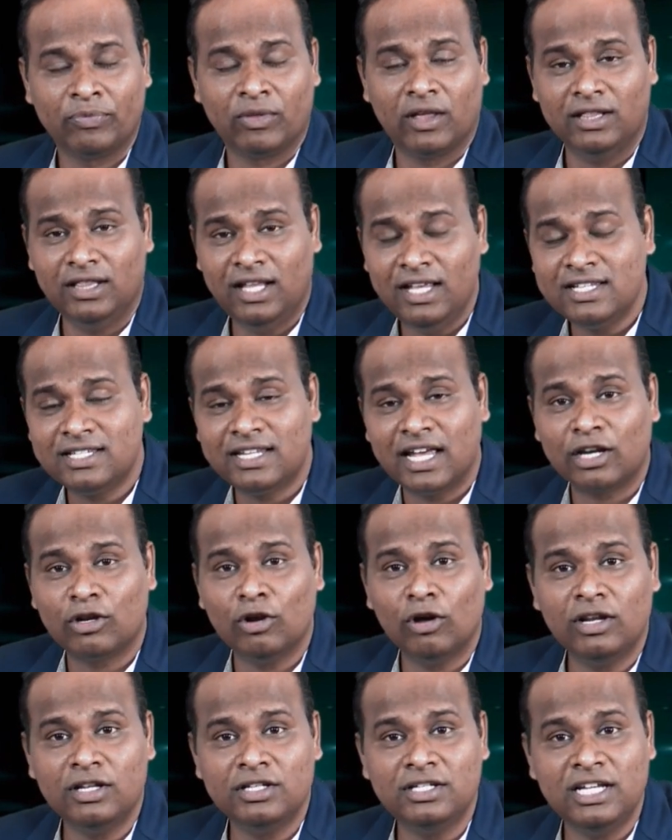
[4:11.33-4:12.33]
these
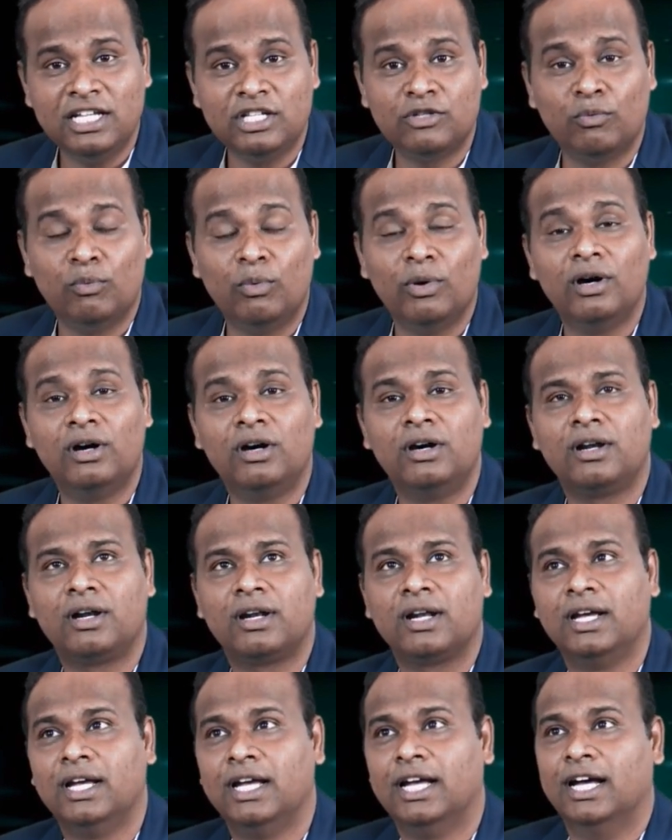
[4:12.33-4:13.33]
technologies were
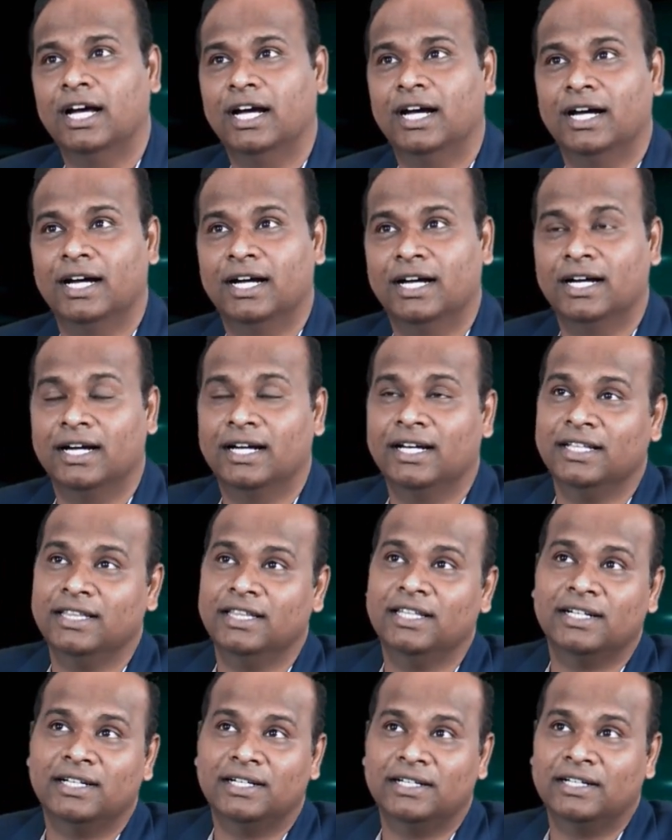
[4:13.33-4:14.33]

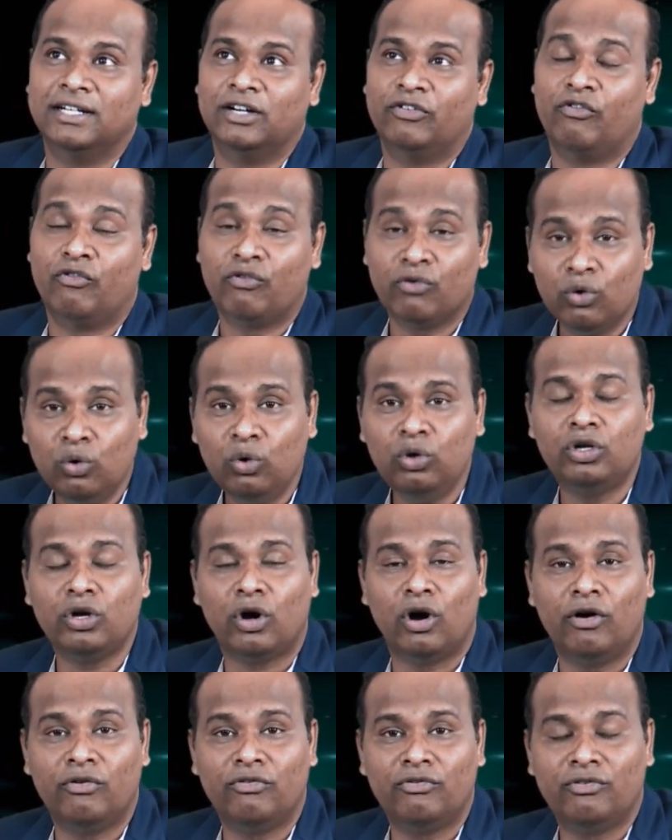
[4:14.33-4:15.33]
the fruit
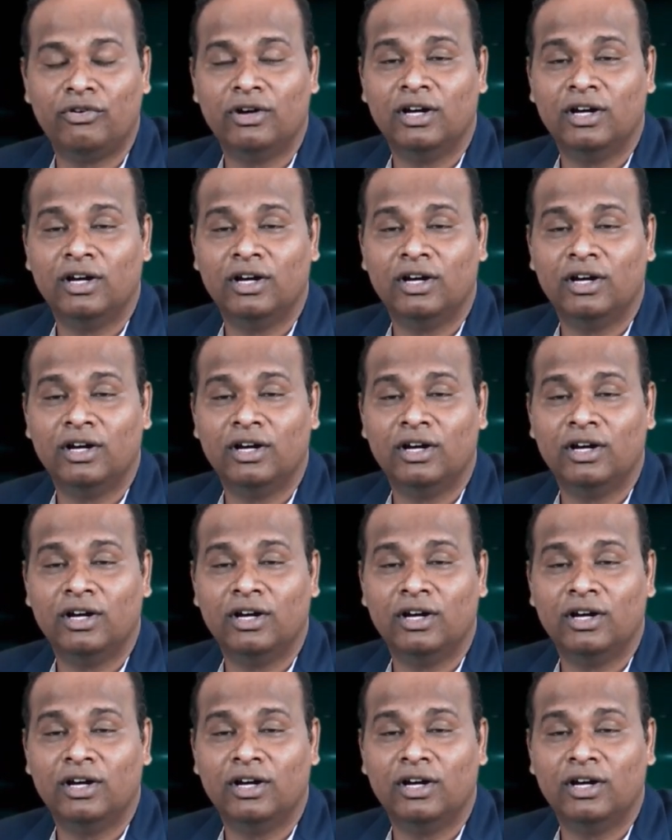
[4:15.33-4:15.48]
of